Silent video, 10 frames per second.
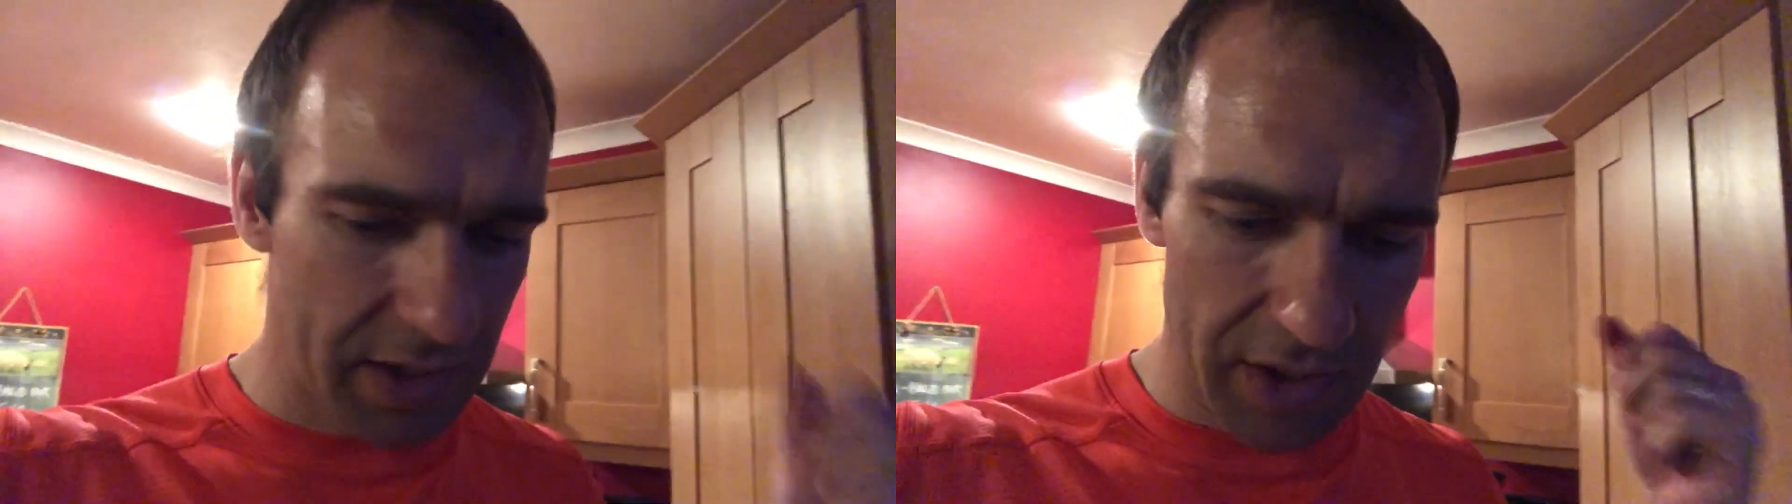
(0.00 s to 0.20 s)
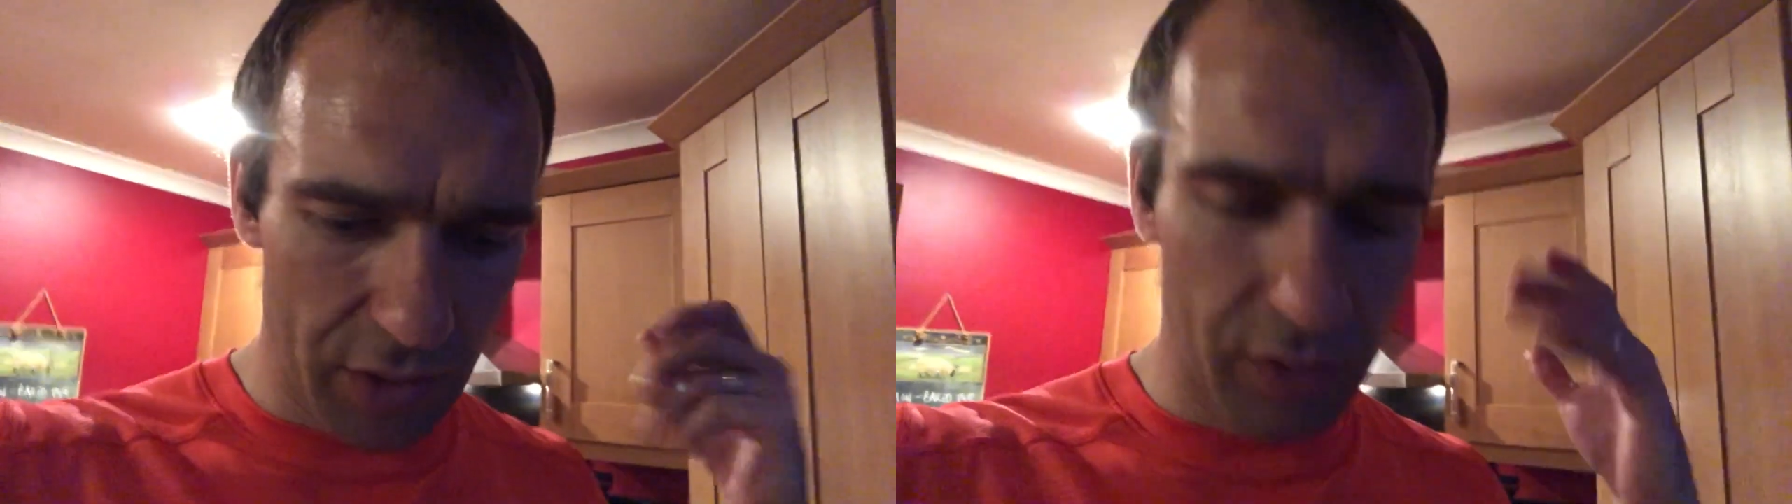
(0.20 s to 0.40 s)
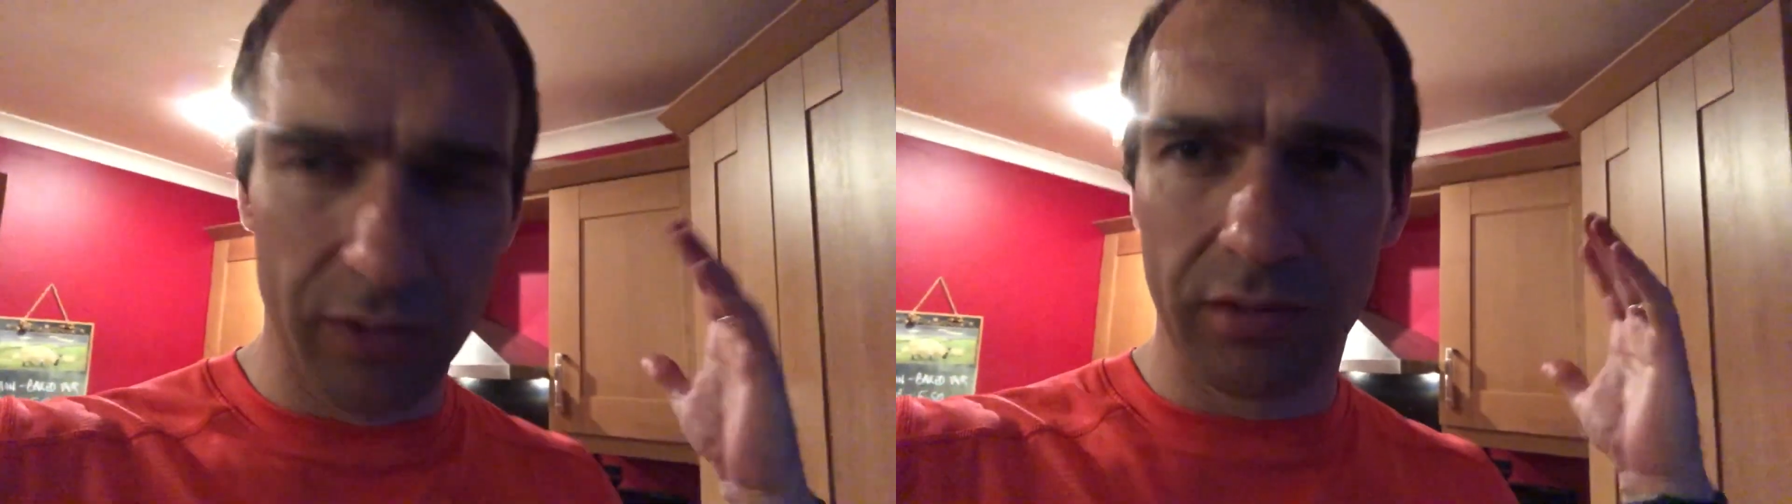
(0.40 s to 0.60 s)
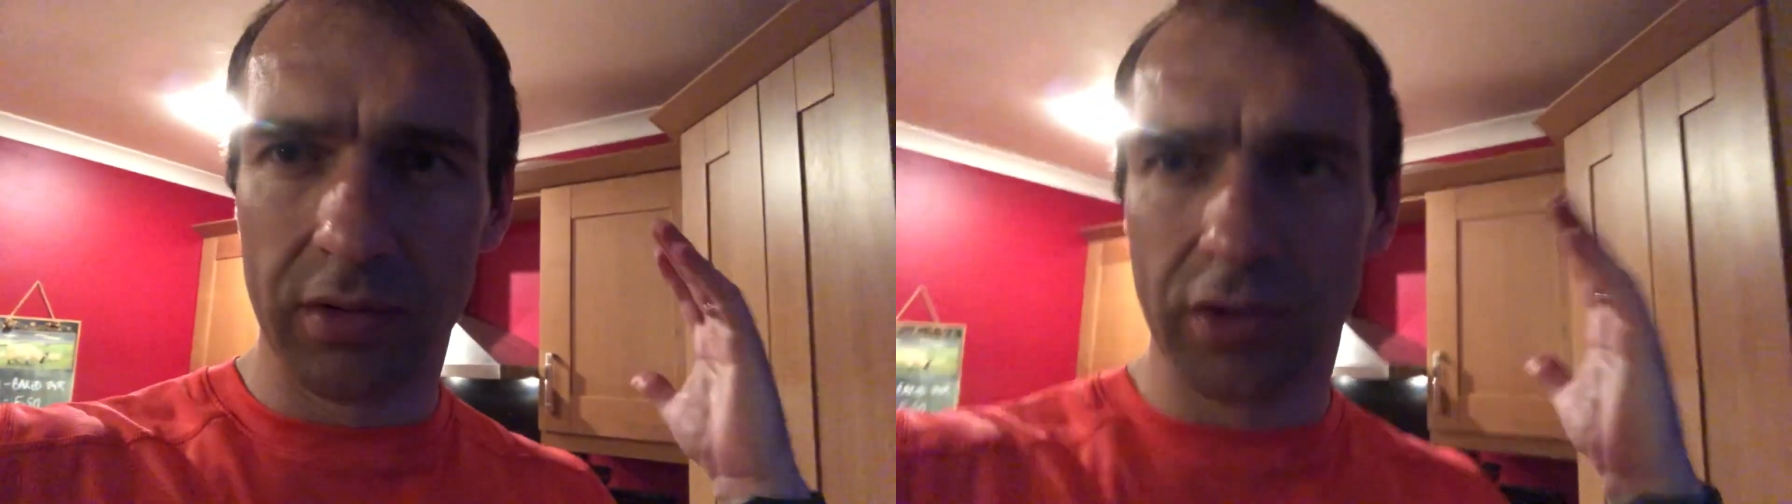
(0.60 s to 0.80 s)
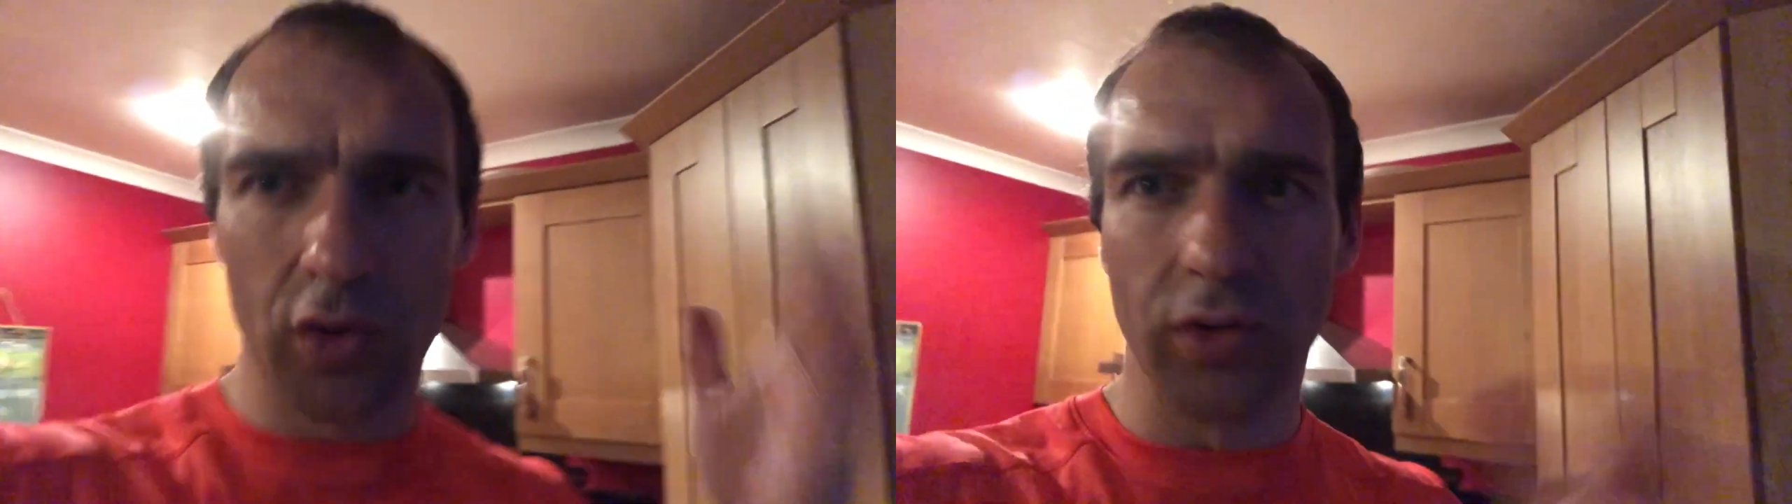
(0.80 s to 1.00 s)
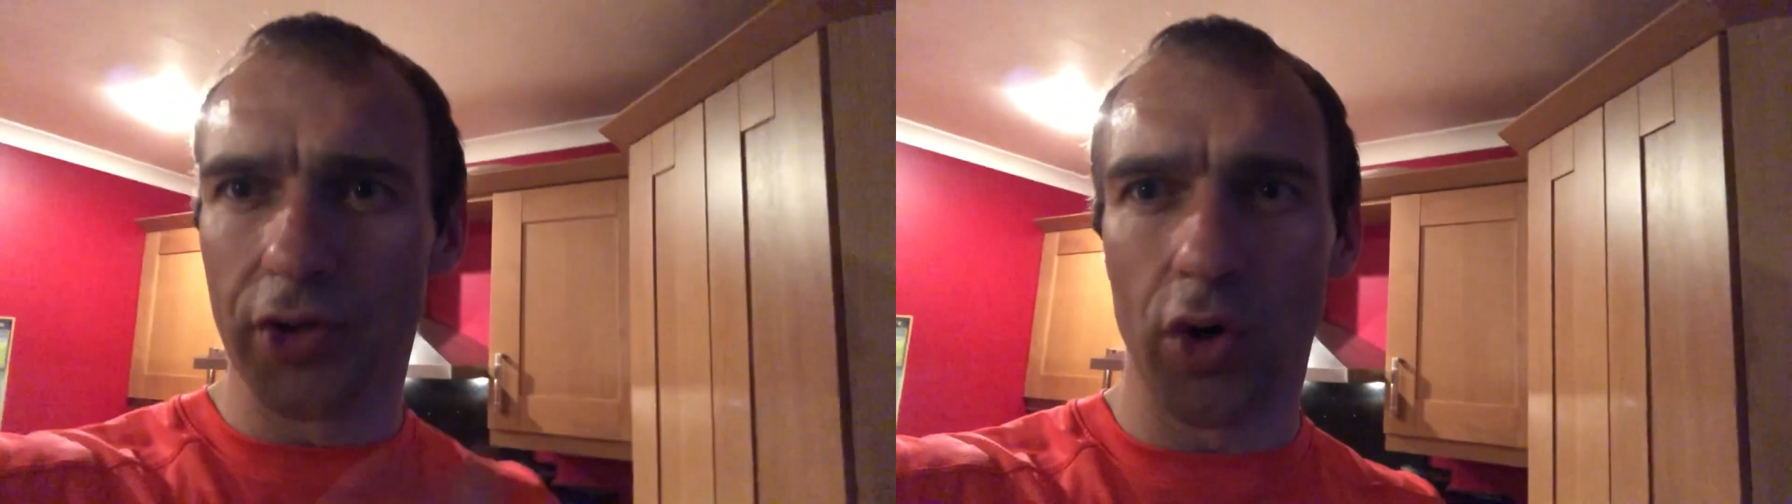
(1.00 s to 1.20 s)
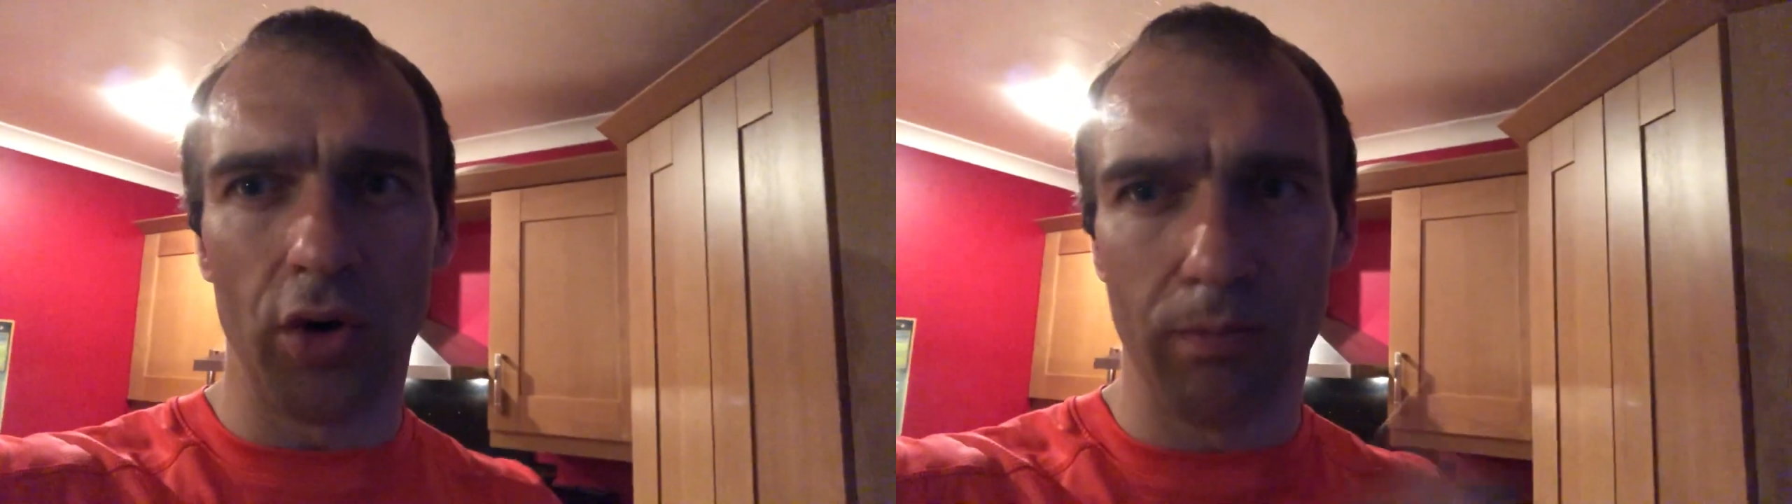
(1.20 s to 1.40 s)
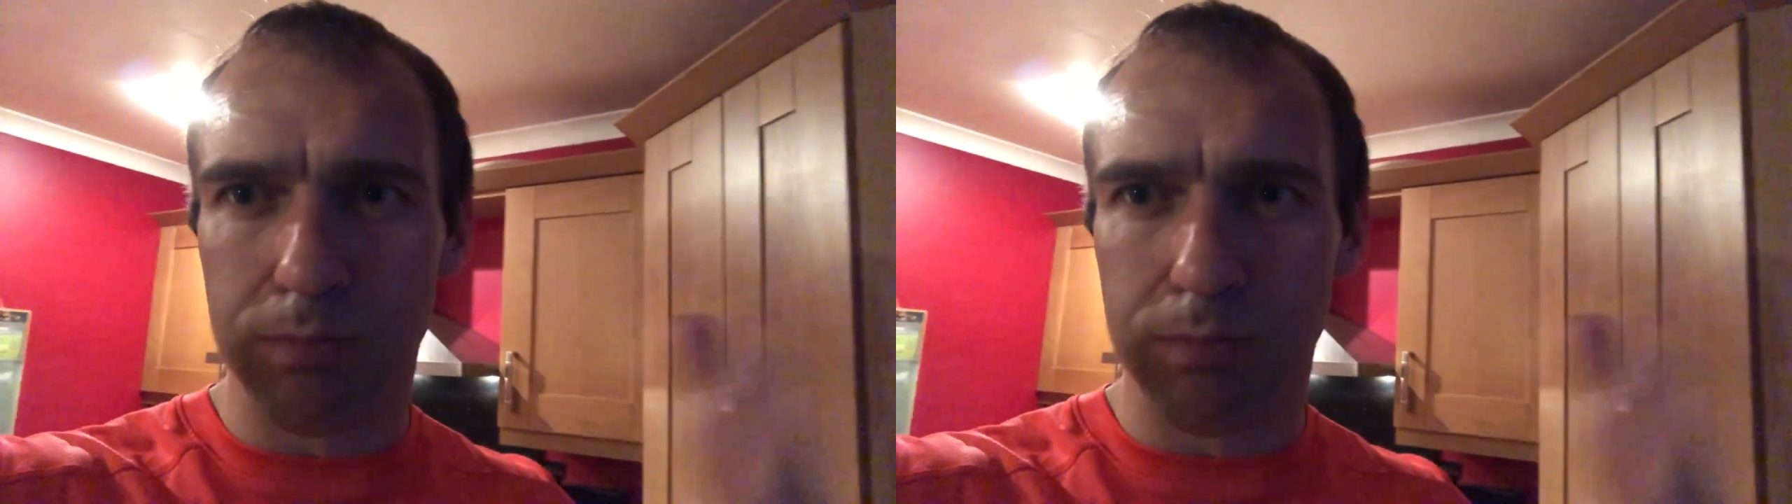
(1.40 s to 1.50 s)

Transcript: You can go cold to hot,